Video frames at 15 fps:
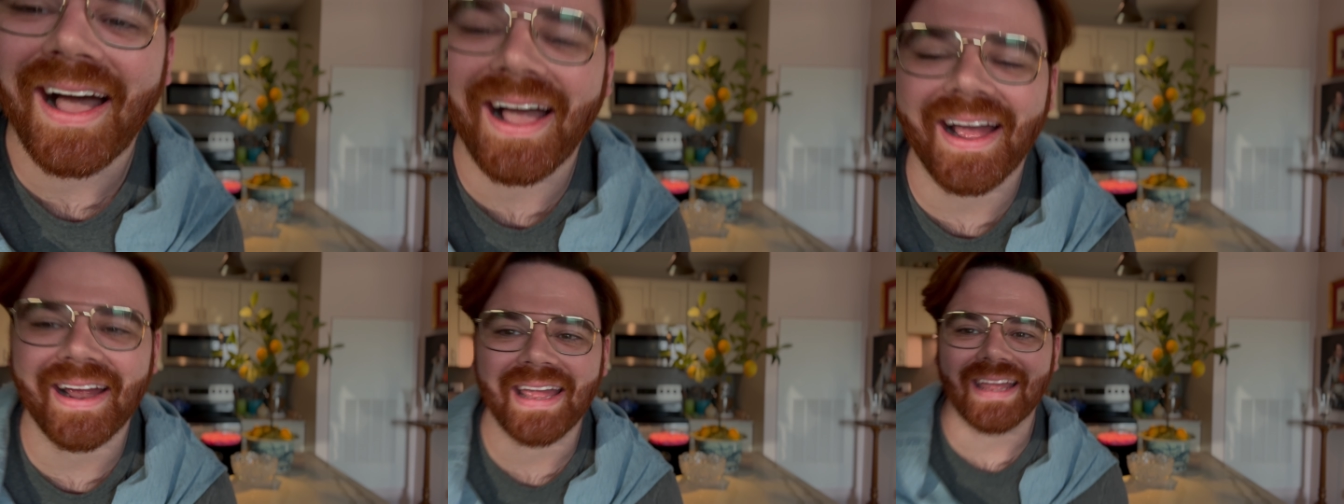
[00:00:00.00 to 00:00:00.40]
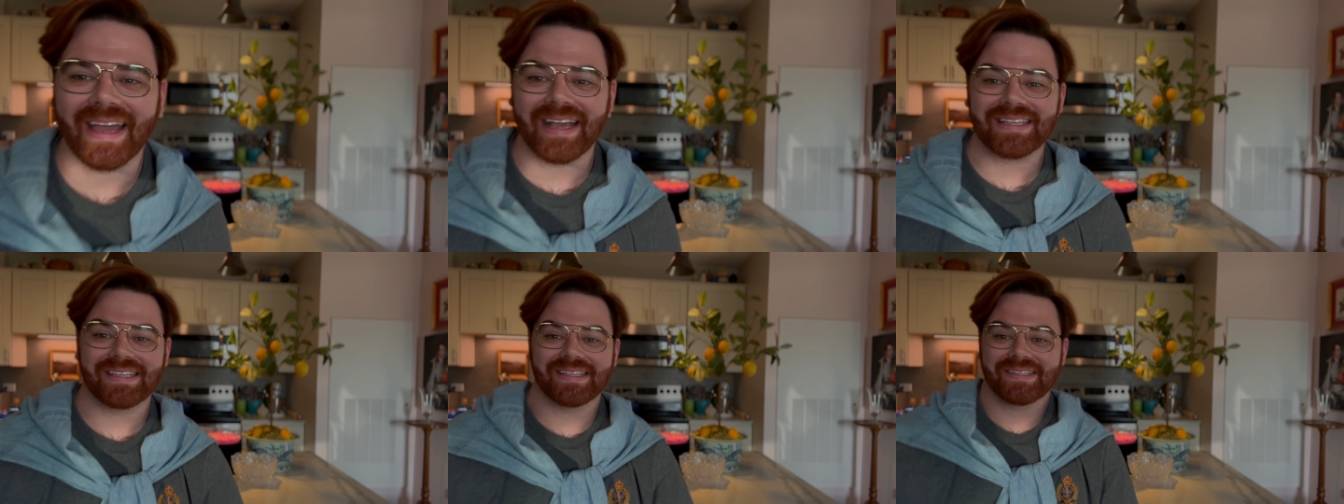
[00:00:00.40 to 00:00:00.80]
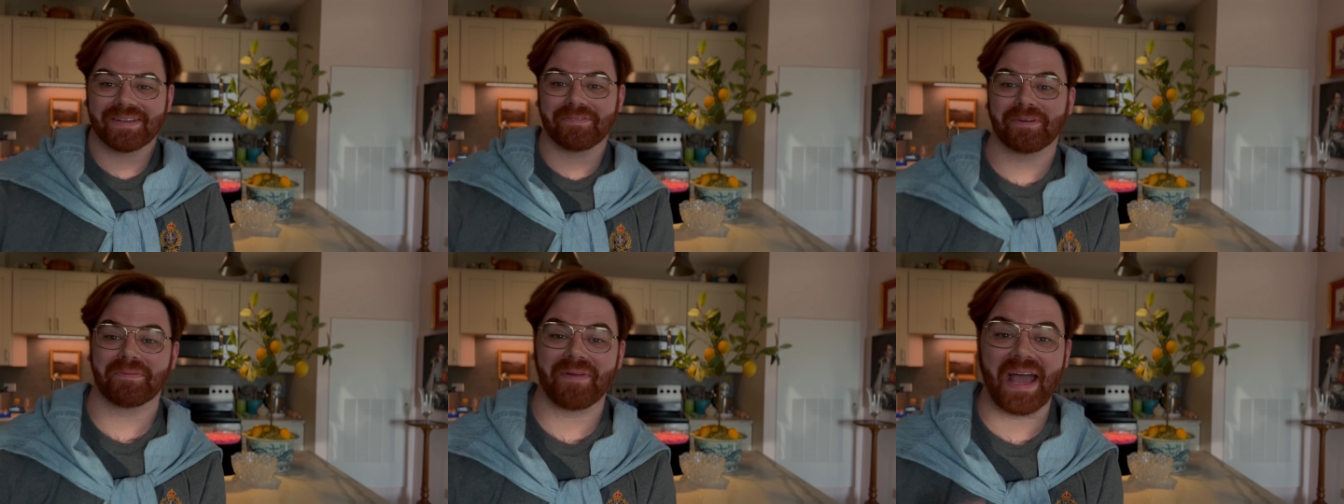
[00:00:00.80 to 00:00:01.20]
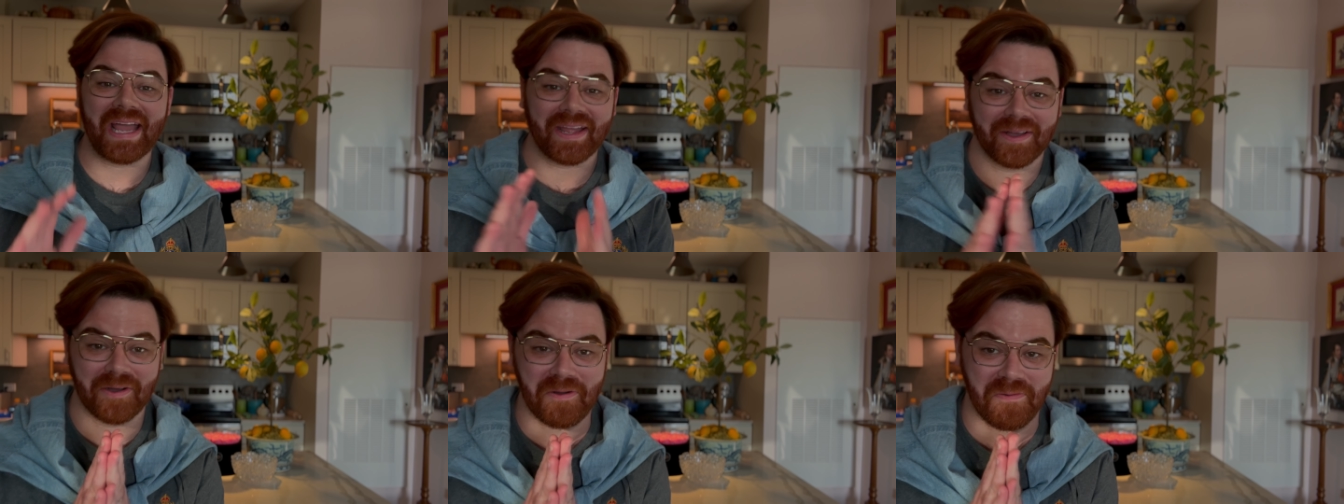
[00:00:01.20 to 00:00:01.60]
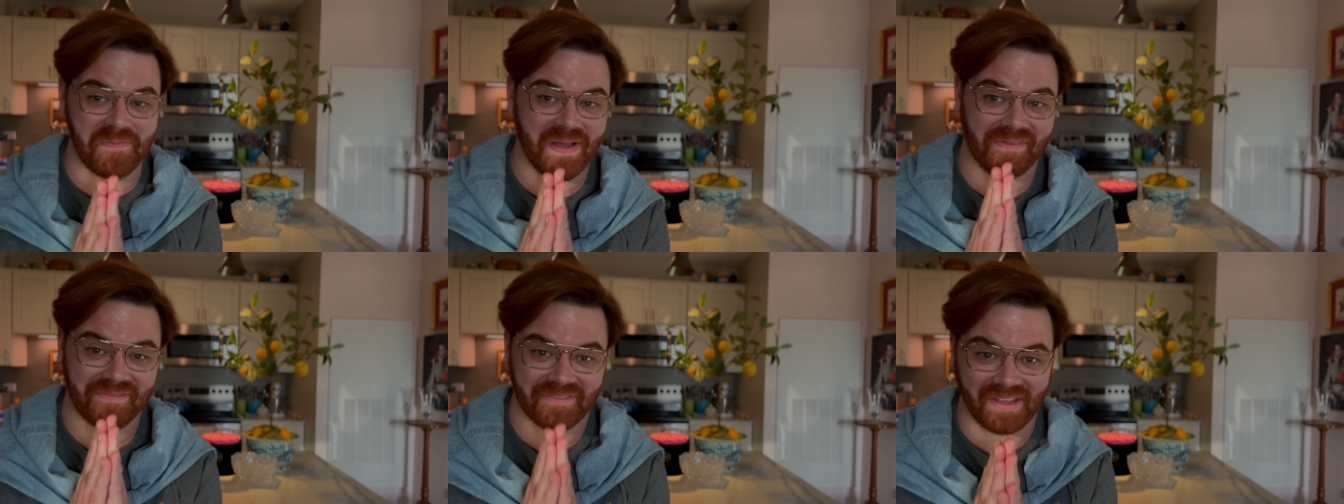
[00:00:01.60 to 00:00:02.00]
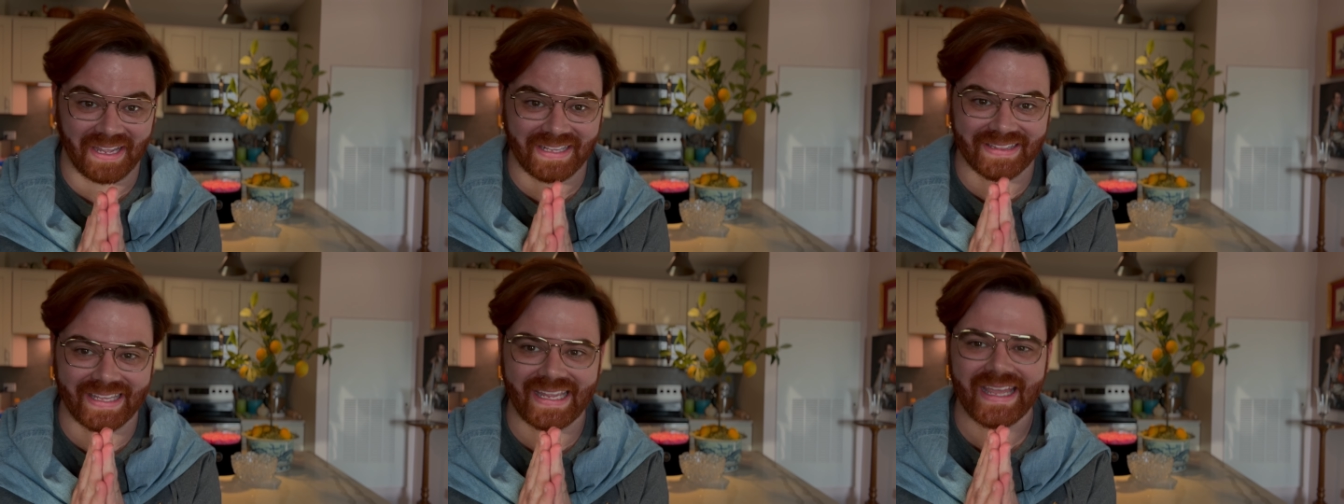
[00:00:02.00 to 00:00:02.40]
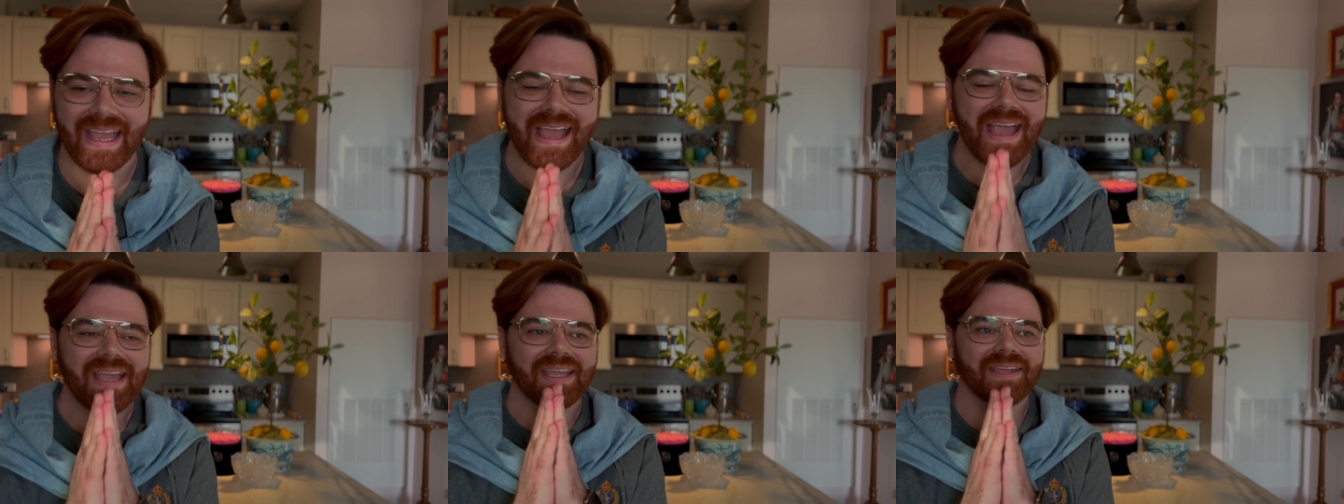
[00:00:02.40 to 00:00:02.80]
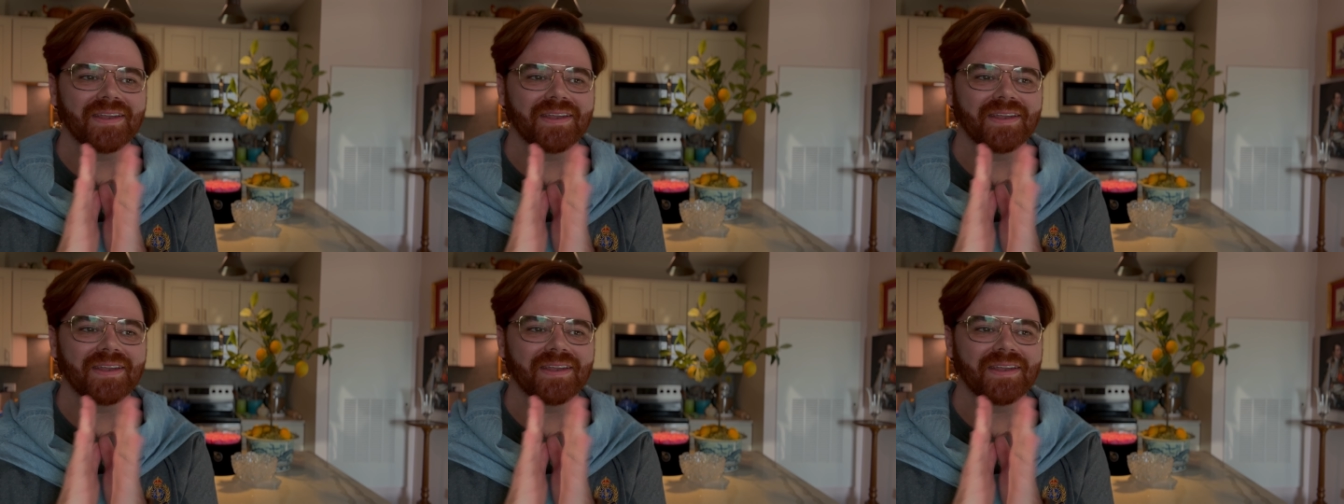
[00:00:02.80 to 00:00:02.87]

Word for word: All right, guys, so we're back home finally. You